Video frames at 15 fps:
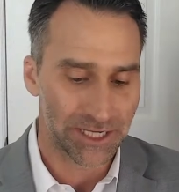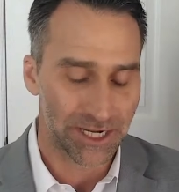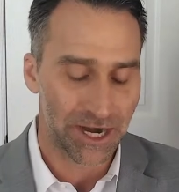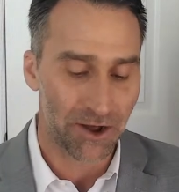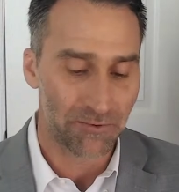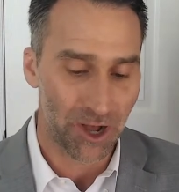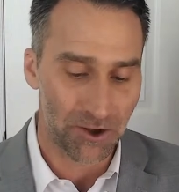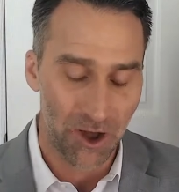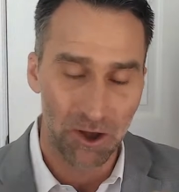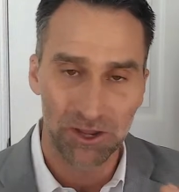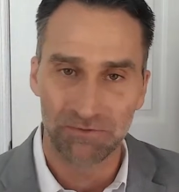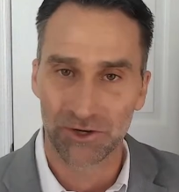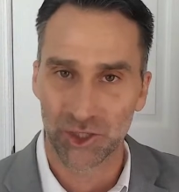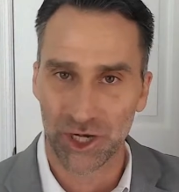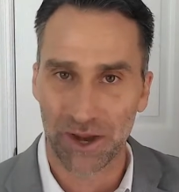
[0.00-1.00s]
And I'll
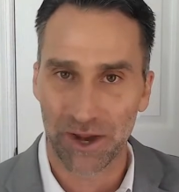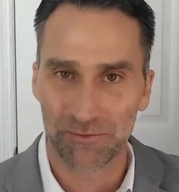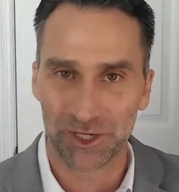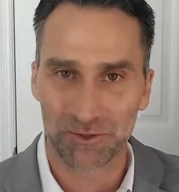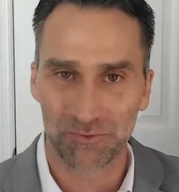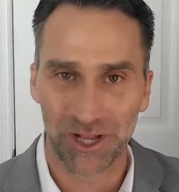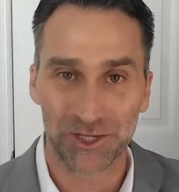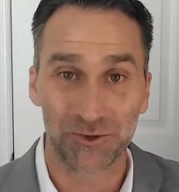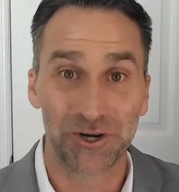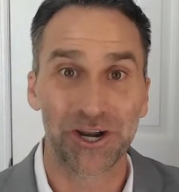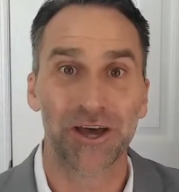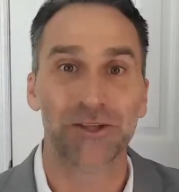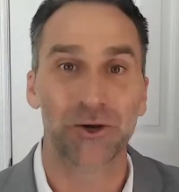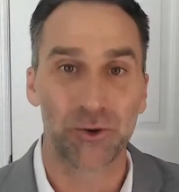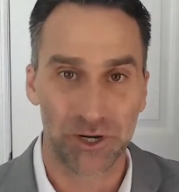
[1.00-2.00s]
give a shameless plug to
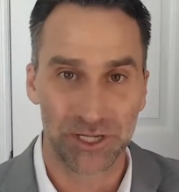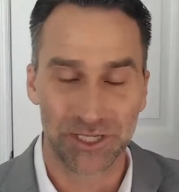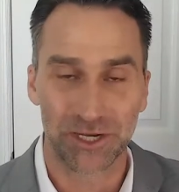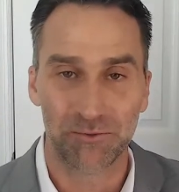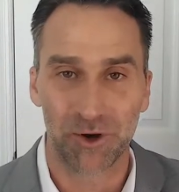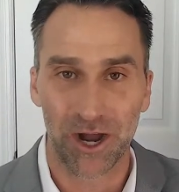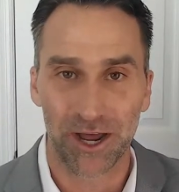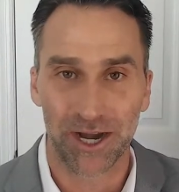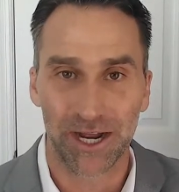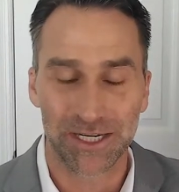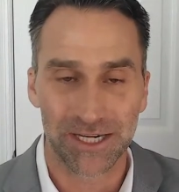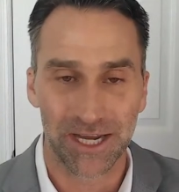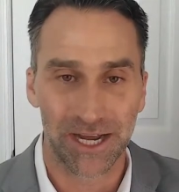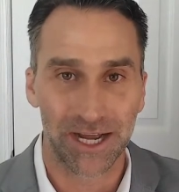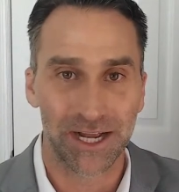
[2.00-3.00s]
another Quincy product
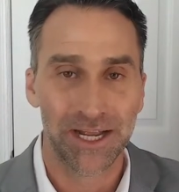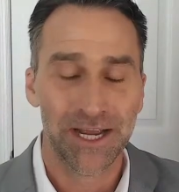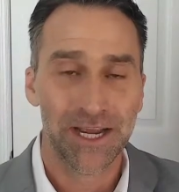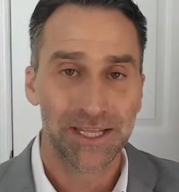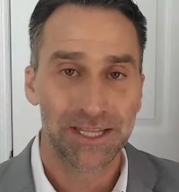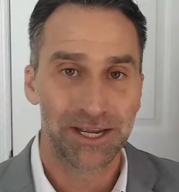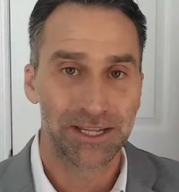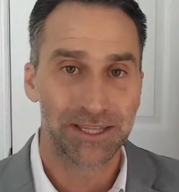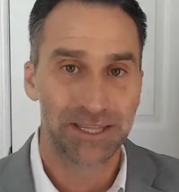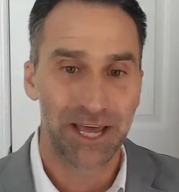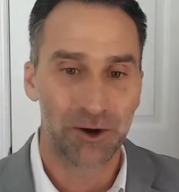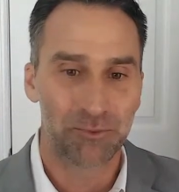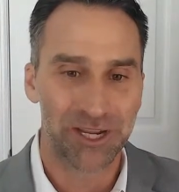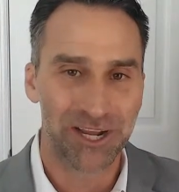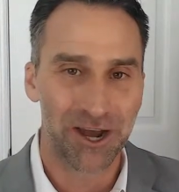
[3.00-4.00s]

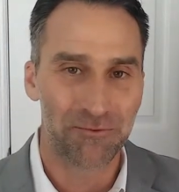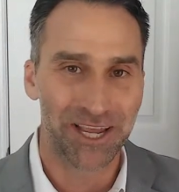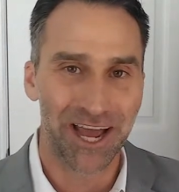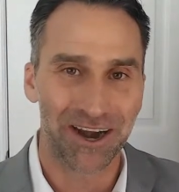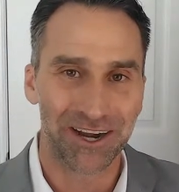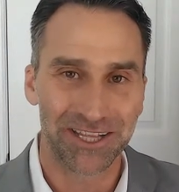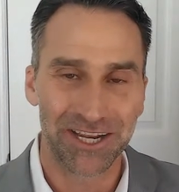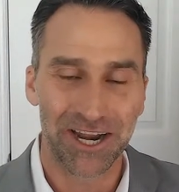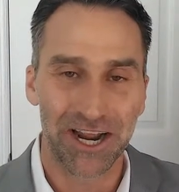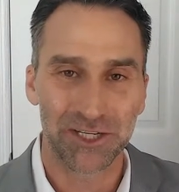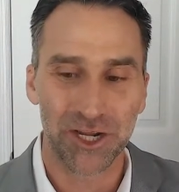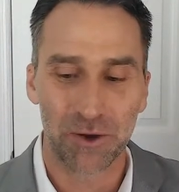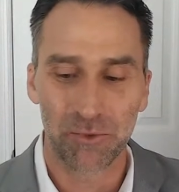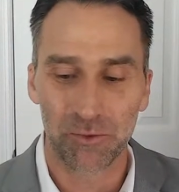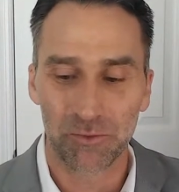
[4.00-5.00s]
that'll be coming out in the next
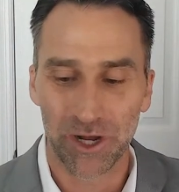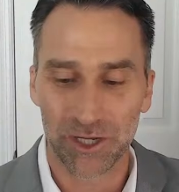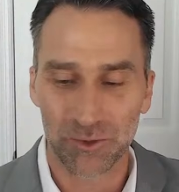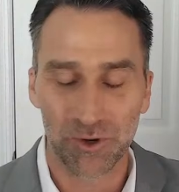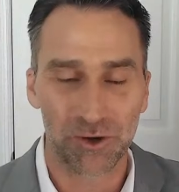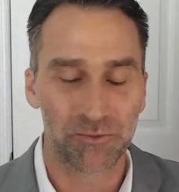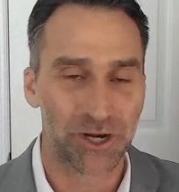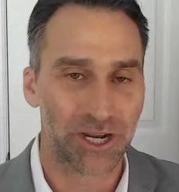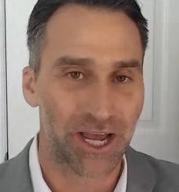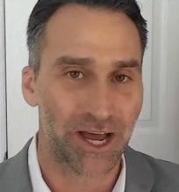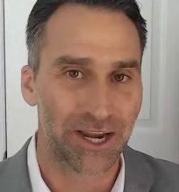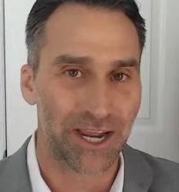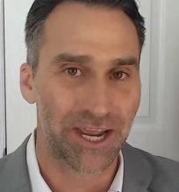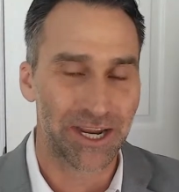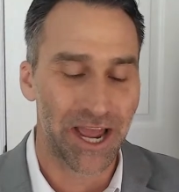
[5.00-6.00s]
couple of months. We are putting
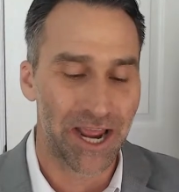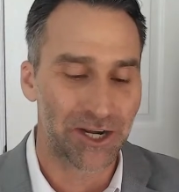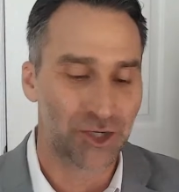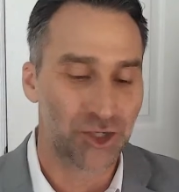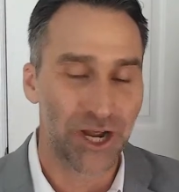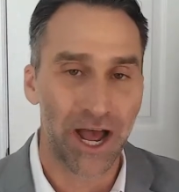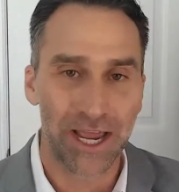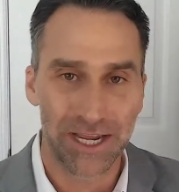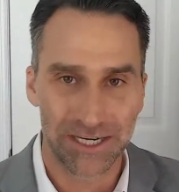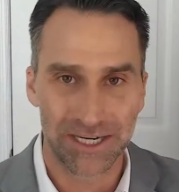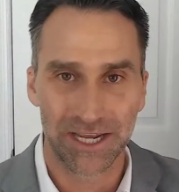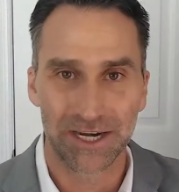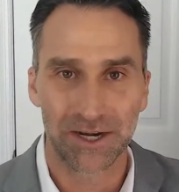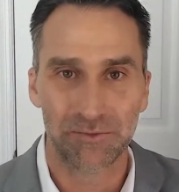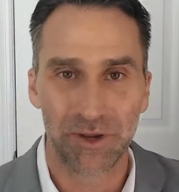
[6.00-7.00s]
out a giant
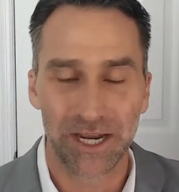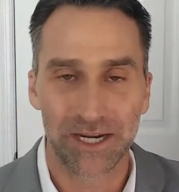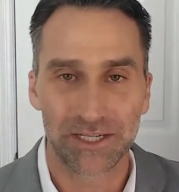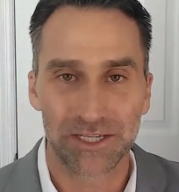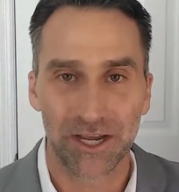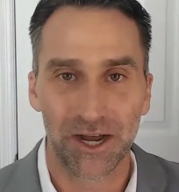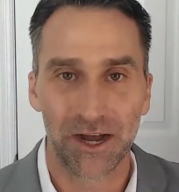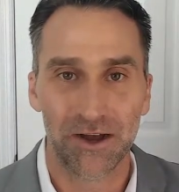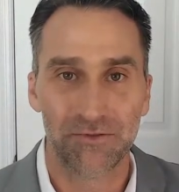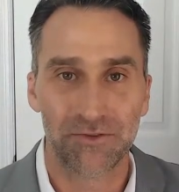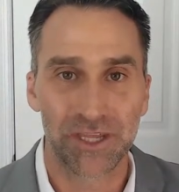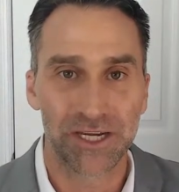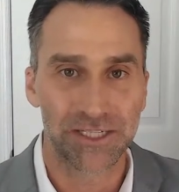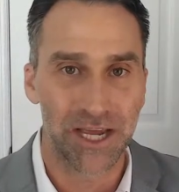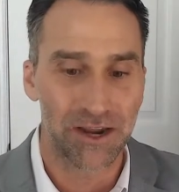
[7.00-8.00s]
database of
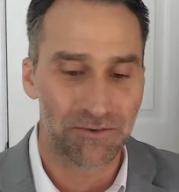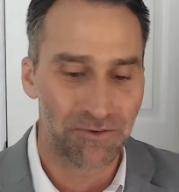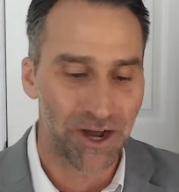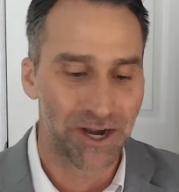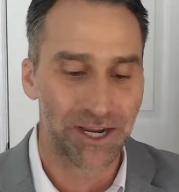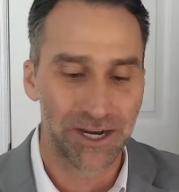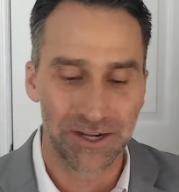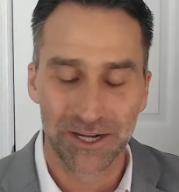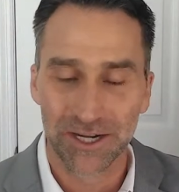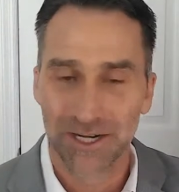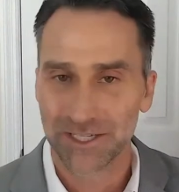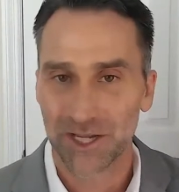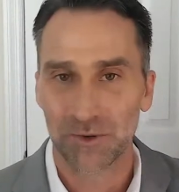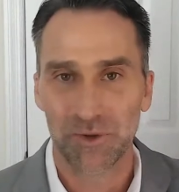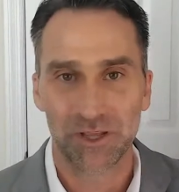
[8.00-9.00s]
think tank funding. It's
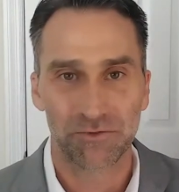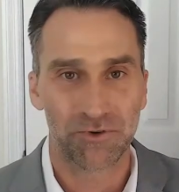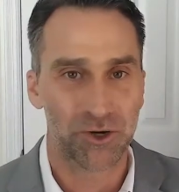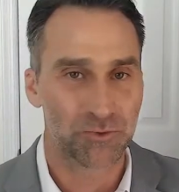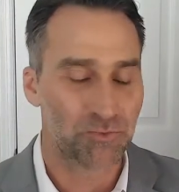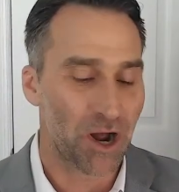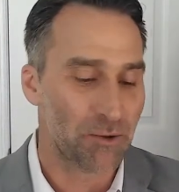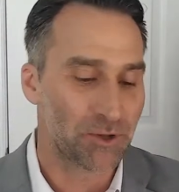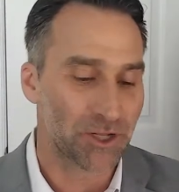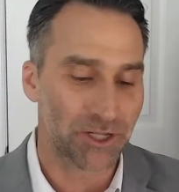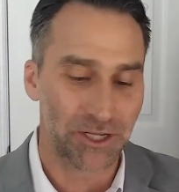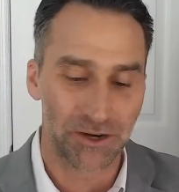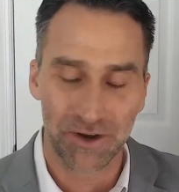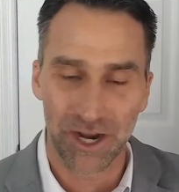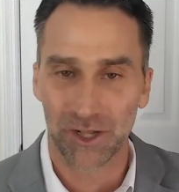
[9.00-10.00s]
going to be the first
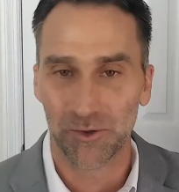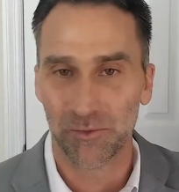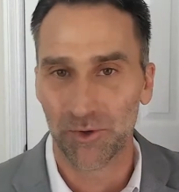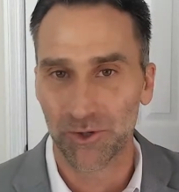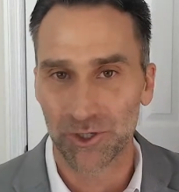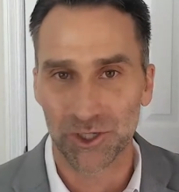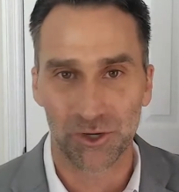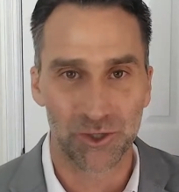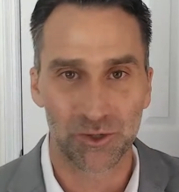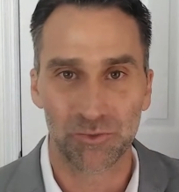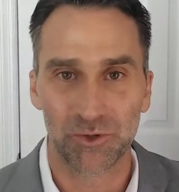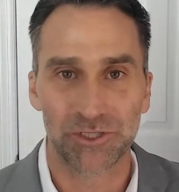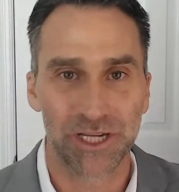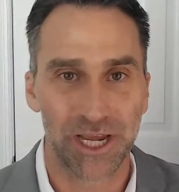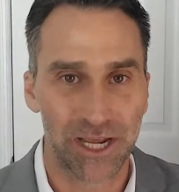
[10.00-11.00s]
publicly available,
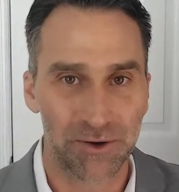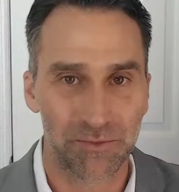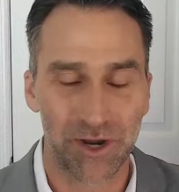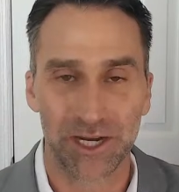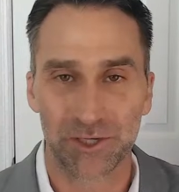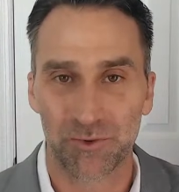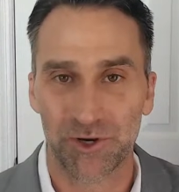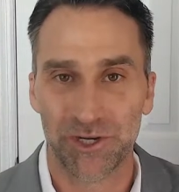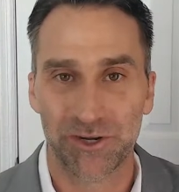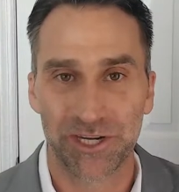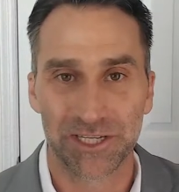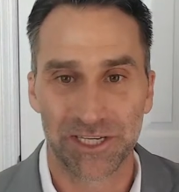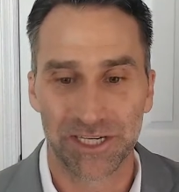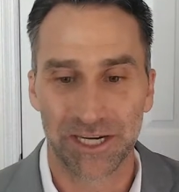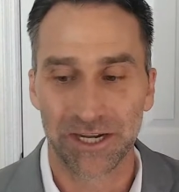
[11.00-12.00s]
searchable database where you can
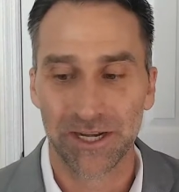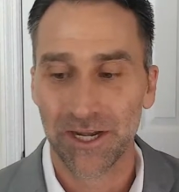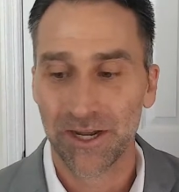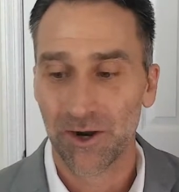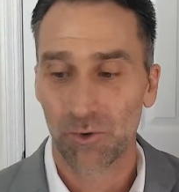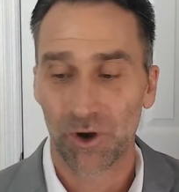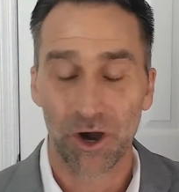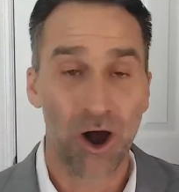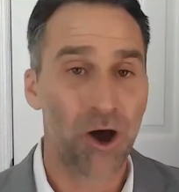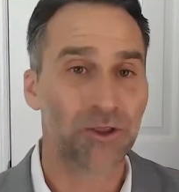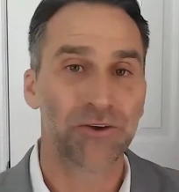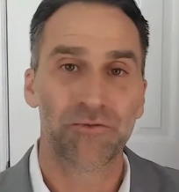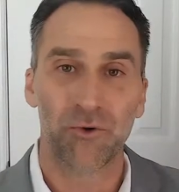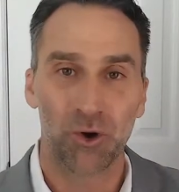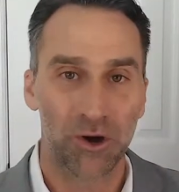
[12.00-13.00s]
see where all
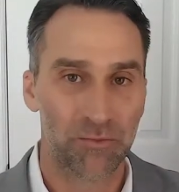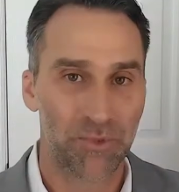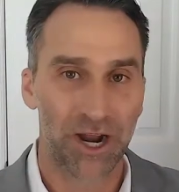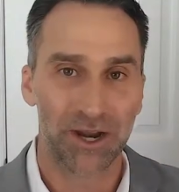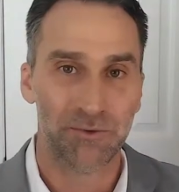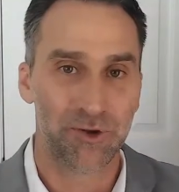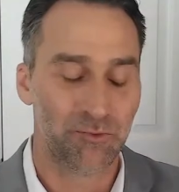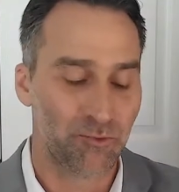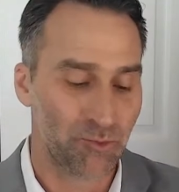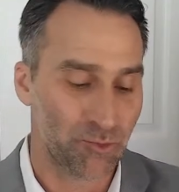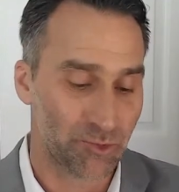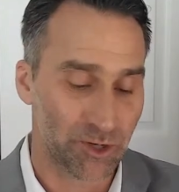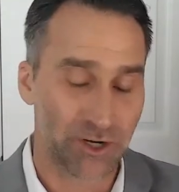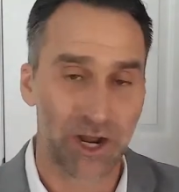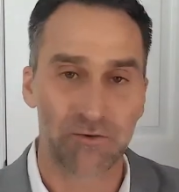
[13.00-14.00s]
the foreign
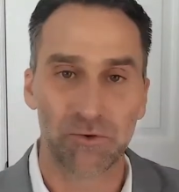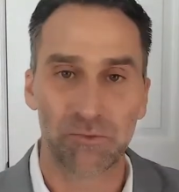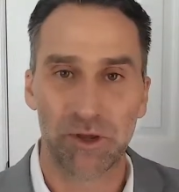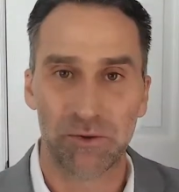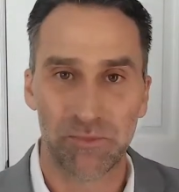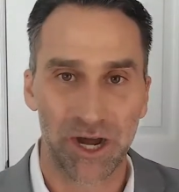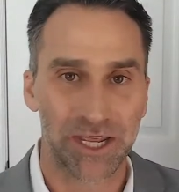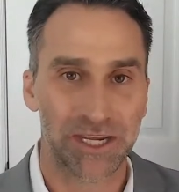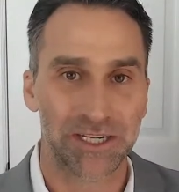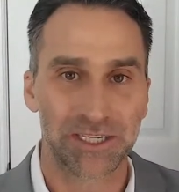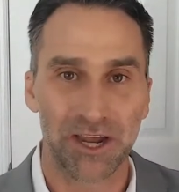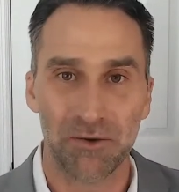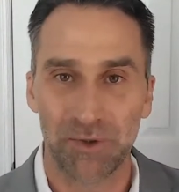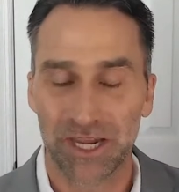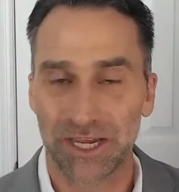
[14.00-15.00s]
money, government money, is
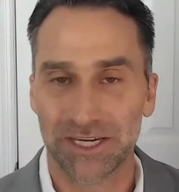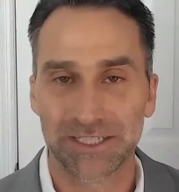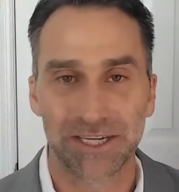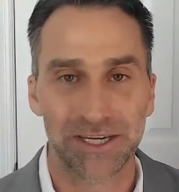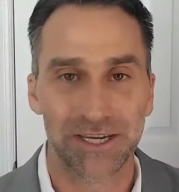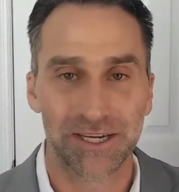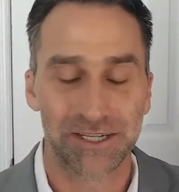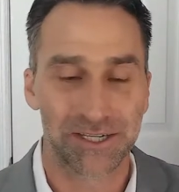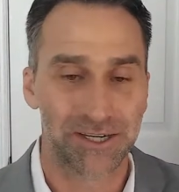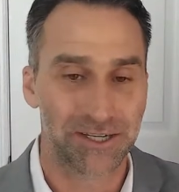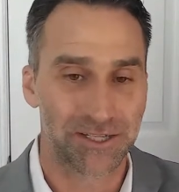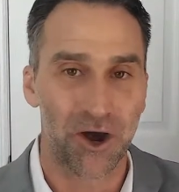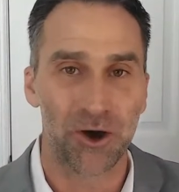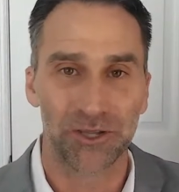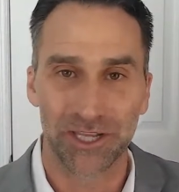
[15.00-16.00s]
coming
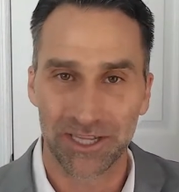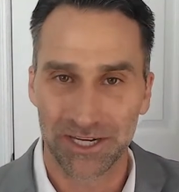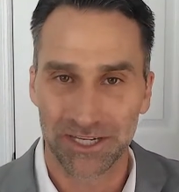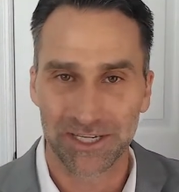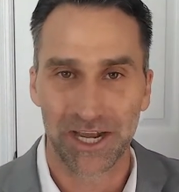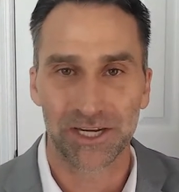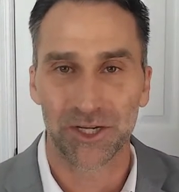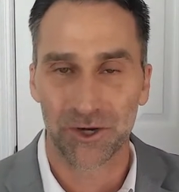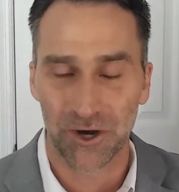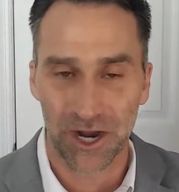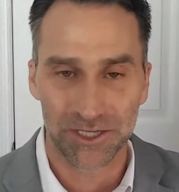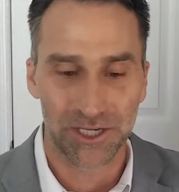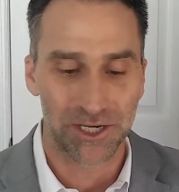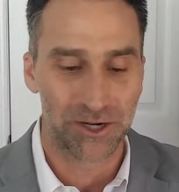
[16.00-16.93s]
into all the think tanks across the